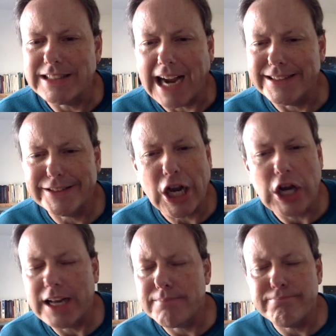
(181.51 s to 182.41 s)
with
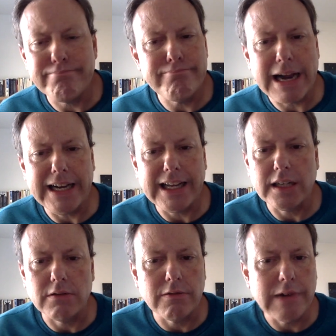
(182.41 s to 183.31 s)
answer, little meaning,
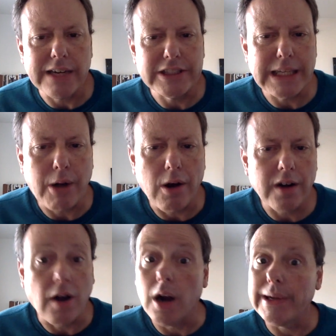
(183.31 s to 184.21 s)
little relevancy far,
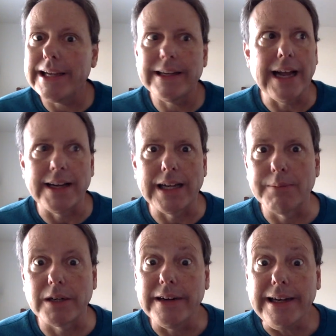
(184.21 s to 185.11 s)
far away, cannot
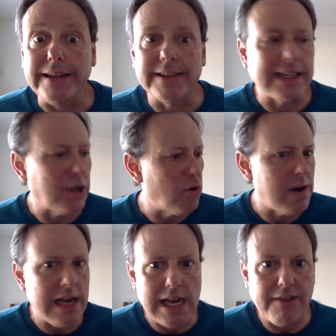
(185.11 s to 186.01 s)
help agree that no
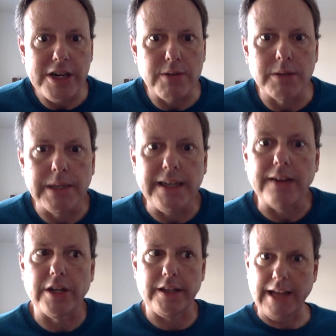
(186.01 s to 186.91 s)
living human being
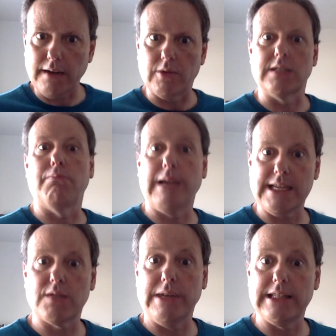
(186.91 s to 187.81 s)
ever yet was
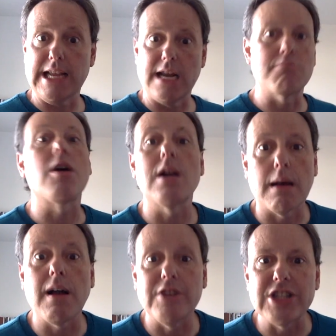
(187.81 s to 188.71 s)
blessed with seeing bird
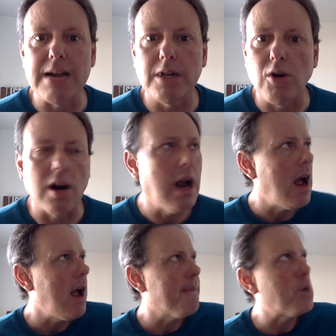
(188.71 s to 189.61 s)
above his chamber door,
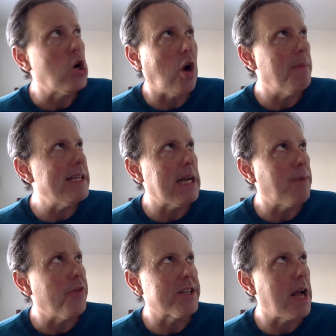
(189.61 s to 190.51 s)
bird or beast
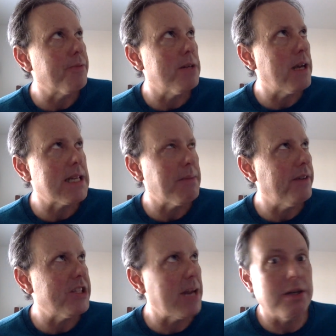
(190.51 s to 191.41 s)
upon the sculptured bust
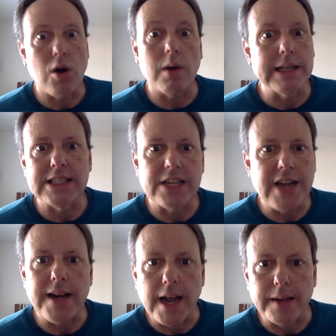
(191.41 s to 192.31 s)
above his chamber door with
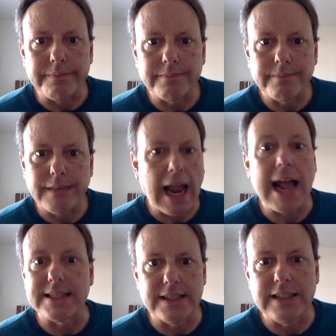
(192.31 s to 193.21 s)
such a name
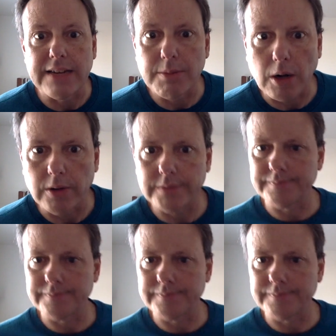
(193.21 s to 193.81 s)
as Nevermore.